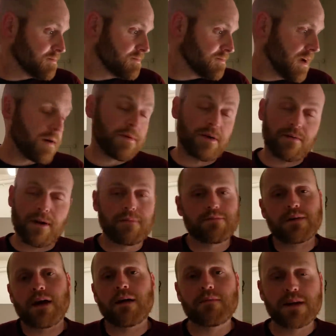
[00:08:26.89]
I mean,
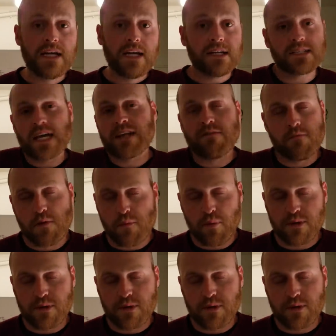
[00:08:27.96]
I, mean, it's kind of a moot